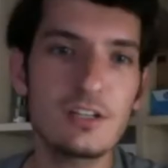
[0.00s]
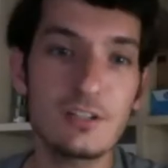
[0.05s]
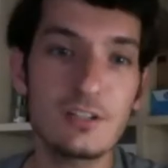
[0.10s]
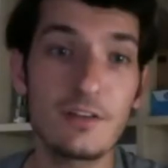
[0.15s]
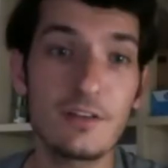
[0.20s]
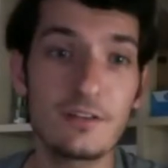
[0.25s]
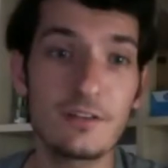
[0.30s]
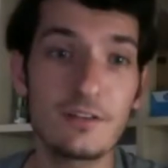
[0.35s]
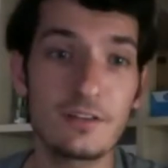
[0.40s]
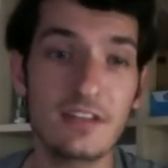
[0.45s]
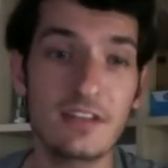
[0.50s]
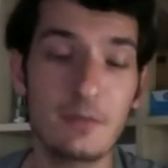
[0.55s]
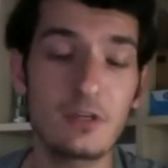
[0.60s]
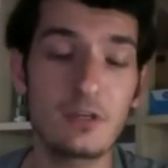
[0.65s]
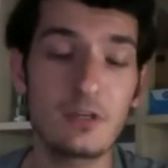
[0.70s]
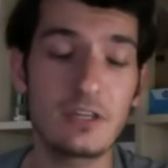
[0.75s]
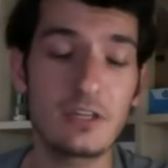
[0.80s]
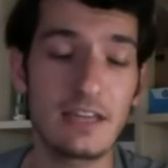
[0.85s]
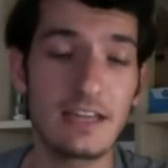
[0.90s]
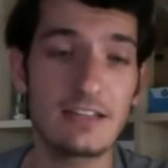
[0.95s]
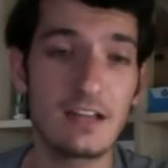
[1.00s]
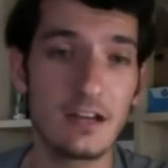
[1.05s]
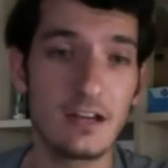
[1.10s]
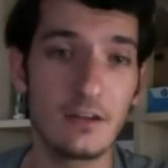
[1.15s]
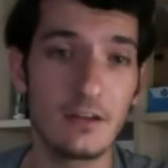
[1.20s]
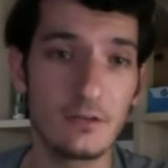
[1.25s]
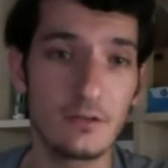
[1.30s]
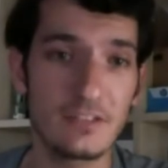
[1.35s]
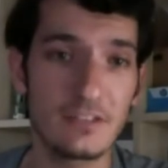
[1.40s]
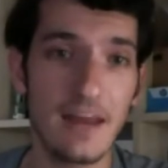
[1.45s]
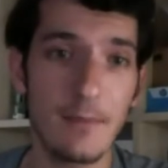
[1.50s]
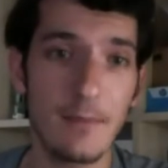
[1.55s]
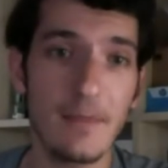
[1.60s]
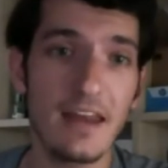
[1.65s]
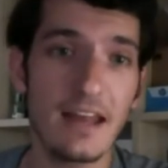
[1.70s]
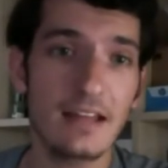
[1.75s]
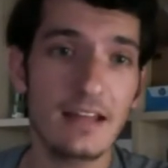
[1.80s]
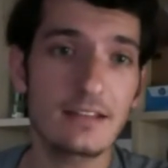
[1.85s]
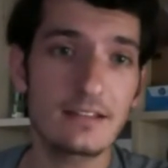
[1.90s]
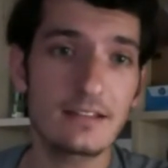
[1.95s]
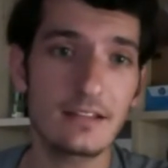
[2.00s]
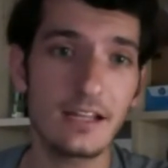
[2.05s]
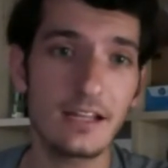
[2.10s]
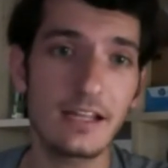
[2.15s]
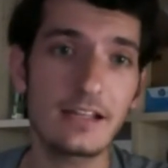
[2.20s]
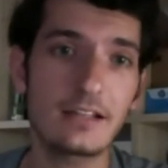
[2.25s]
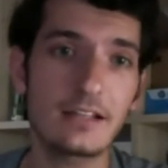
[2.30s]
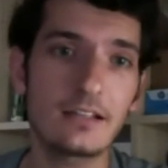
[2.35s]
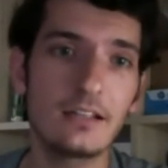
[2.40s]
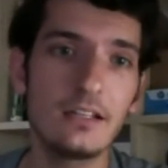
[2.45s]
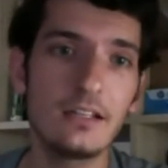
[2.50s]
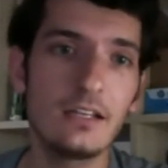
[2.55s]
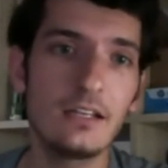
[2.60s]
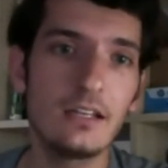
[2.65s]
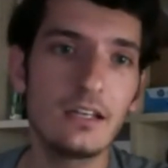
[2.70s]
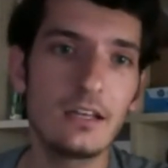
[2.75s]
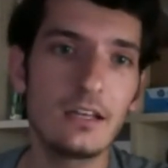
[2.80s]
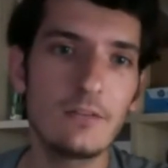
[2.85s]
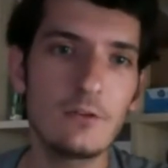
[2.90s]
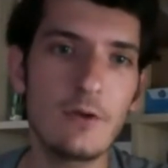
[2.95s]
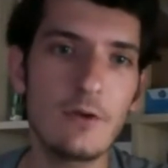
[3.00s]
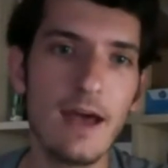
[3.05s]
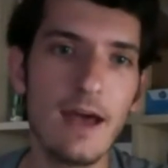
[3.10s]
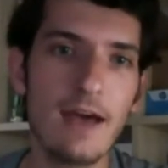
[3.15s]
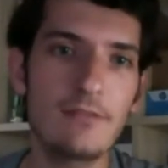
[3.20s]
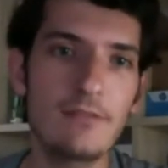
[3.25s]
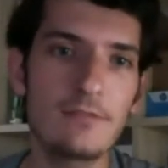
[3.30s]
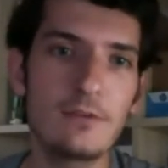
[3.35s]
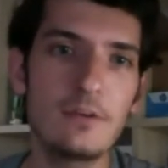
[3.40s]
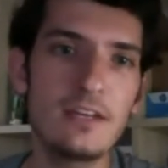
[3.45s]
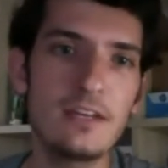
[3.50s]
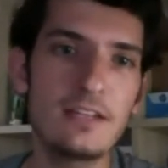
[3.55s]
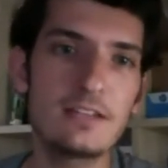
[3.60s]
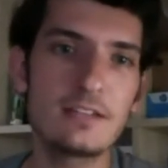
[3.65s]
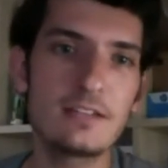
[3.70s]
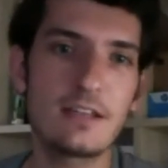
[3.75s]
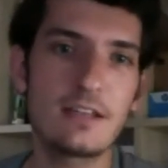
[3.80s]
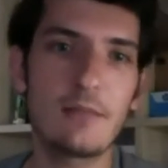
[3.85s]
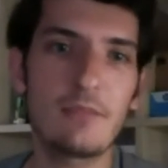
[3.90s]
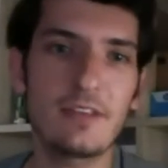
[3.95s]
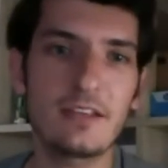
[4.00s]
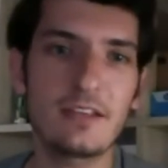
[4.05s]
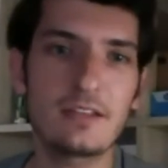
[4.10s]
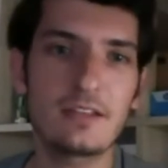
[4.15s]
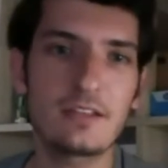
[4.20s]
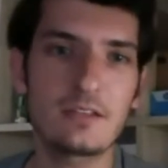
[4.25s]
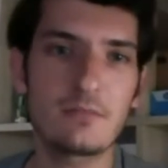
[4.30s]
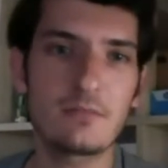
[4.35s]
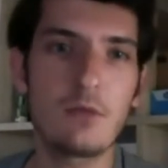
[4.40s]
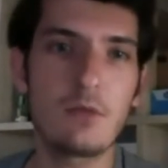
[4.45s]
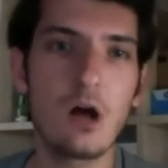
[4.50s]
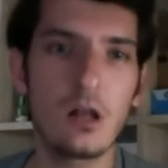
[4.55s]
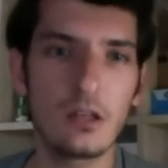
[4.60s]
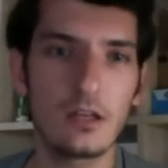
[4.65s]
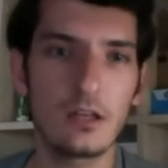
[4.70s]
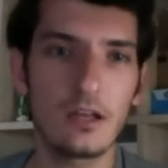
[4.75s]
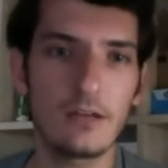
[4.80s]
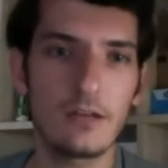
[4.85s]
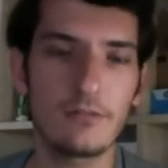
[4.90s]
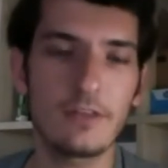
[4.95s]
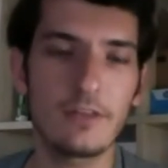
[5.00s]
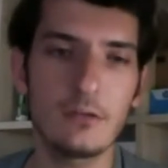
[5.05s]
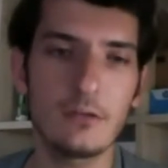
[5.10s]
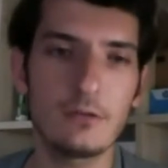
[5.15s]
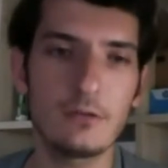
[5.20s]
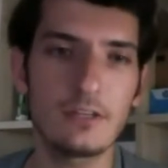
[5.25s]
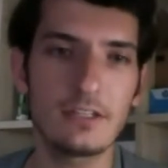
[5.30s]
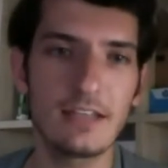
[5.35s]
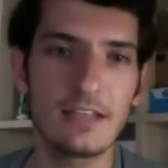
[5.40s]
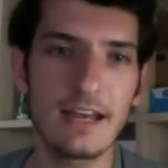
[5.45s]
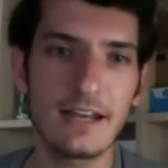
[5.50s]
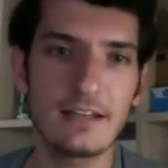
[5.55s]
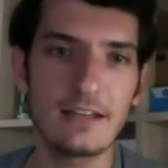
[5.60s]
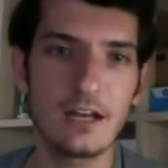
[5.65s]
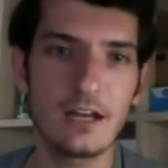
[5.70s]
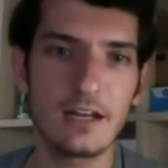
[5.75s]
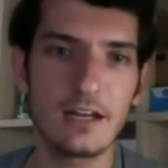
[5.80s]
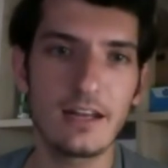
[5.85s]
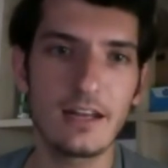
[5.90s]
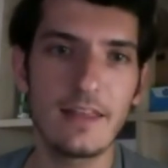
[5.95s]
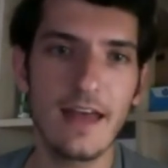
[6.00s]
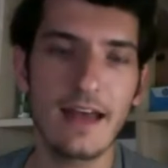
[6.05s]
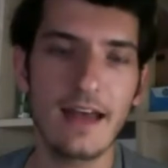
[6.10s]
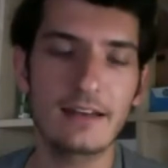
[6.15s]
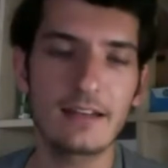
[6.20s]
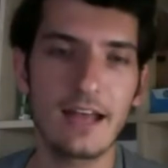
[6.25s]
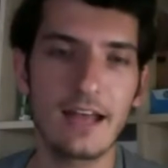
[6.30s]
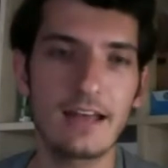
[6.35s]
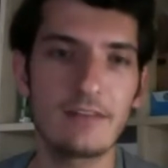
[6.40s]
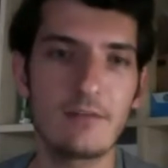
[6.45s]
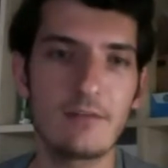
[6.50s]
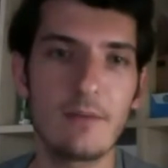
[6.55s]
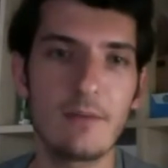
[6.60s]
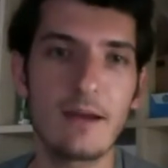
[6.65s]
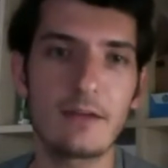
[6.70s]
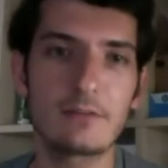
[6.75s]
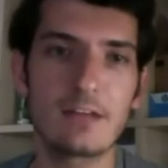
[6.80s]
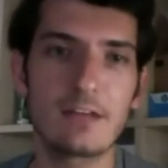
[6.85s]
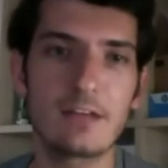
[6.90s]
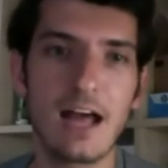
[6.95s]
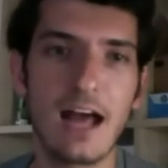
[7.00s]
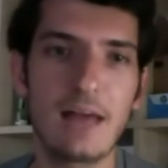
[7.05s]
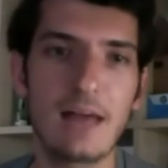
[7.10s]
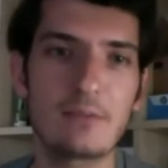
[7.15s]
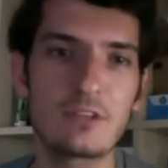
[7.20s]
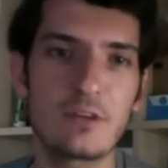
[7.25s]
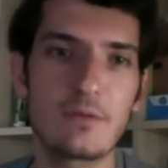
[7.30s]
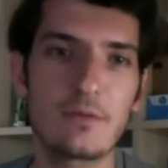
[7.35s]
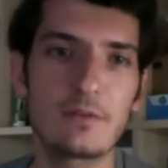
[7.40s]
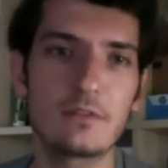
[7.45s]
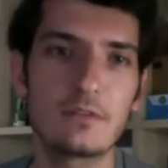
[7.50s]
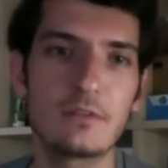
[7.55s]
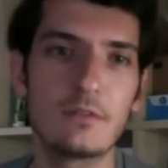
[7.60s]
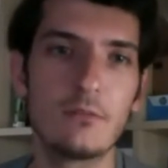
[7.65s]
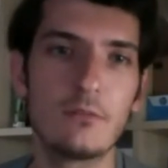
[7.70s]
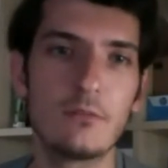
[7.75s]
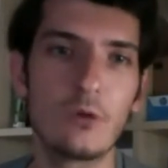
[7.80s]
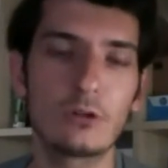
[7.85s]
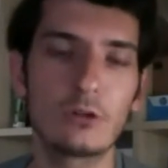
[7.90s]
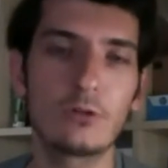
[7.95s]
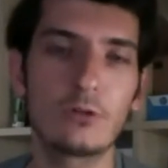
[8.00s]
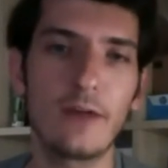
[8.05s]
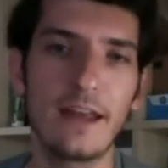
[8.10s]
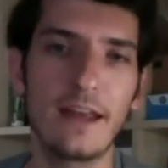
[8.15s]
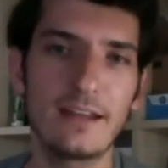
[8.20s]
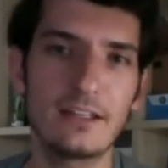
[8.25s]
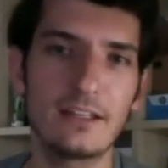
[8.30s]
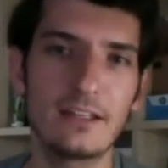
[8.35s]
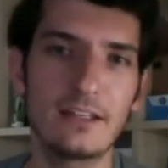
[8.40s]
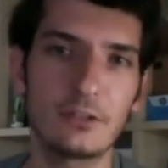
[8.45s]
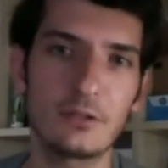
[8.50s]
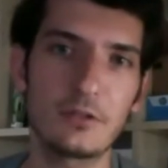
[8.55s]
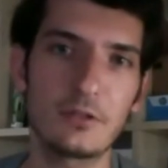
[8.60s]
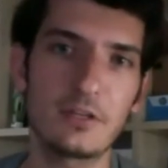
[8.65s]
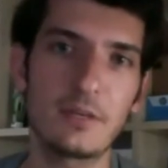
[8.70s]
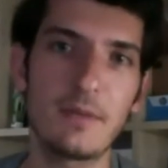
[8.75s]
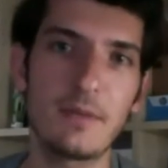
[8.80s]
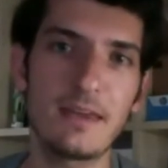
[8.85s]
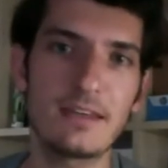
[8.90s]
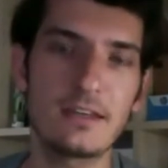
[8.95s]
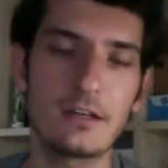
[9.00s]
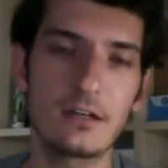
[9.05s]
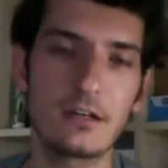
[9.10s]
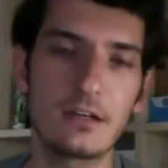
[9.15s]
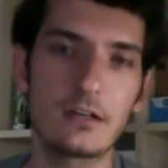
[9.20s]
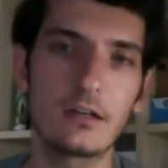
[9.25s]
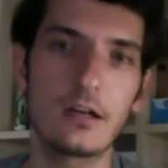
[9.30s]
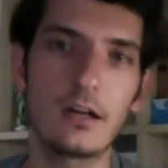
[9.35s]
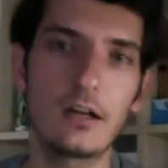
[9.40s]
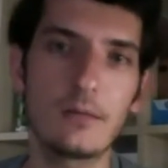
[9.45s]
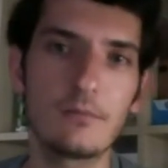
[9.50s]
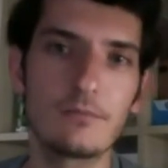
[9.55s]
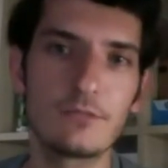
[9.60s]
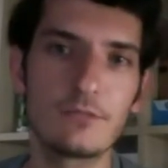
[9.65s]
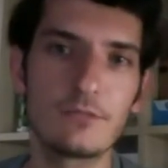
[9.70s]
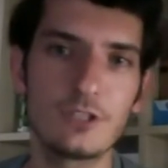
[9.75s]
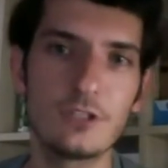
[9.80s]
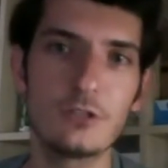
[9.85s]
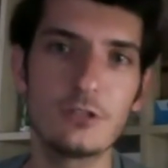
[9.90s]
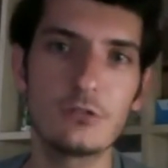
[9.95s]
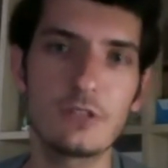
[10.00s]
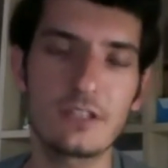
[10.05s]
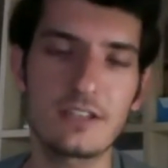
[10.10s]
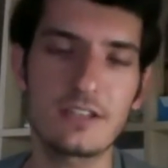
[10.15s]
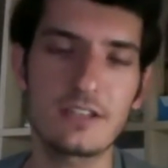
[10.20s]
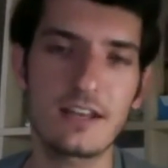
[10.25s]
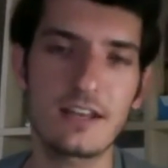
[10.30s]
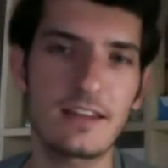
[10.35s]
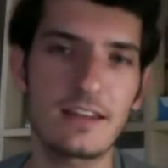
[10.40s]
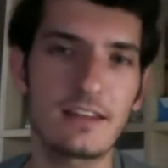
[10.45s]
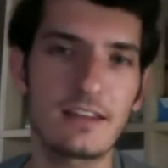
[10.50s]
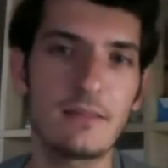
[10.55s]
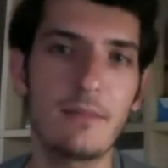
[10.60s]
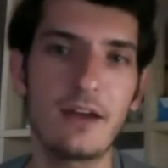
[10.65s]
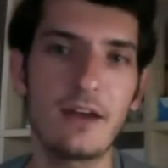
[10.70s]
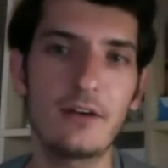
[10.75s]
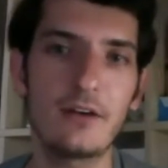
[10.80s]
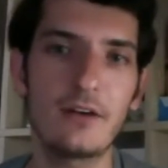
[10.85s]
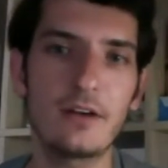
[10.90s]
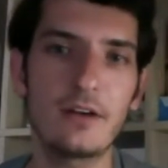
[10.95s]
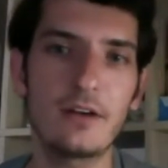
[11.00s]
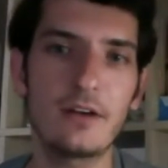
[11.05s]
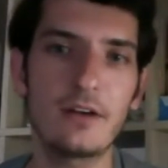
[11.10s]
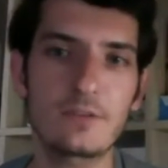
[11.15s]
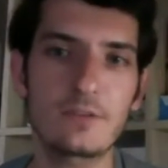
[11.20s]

are there's a step you can get done in those 10 minutes. Like if you need something small enough that you can get it done in that kind of amount of time. So the more granular you can make your to-do list, I think the better it is for